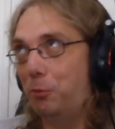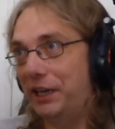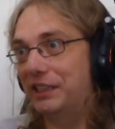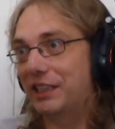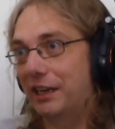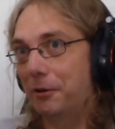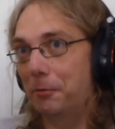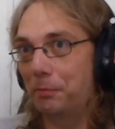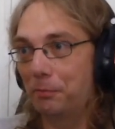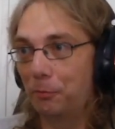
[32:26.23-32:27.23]
when
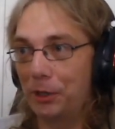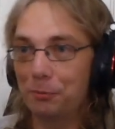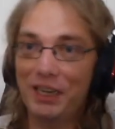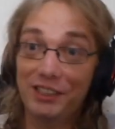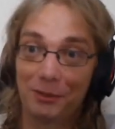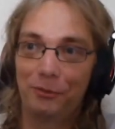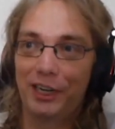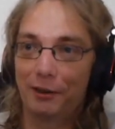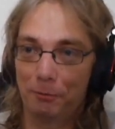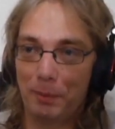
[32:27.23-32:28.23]
you place
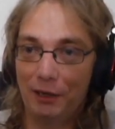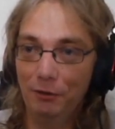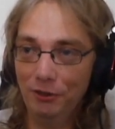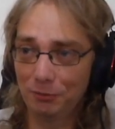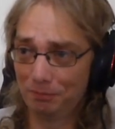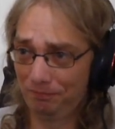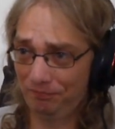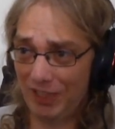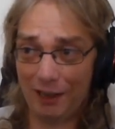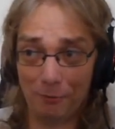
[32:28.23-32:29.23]
something out of bounds
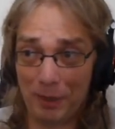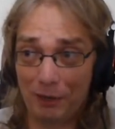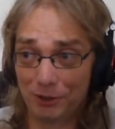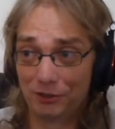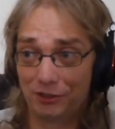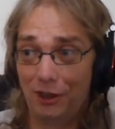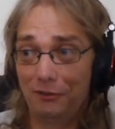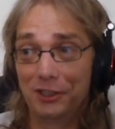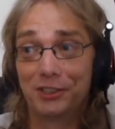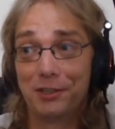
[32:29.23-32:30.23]
is
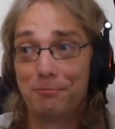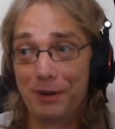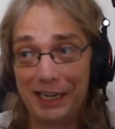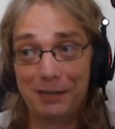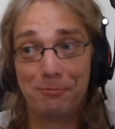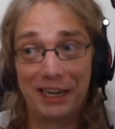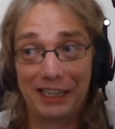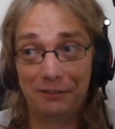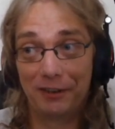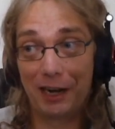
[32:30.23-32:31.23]
obviously
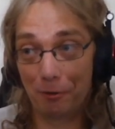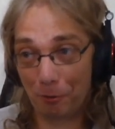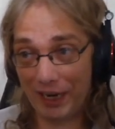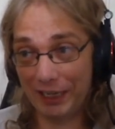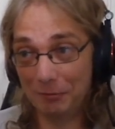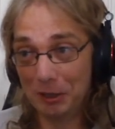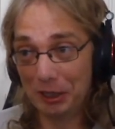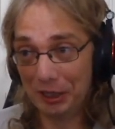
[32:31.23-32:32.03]
really far away.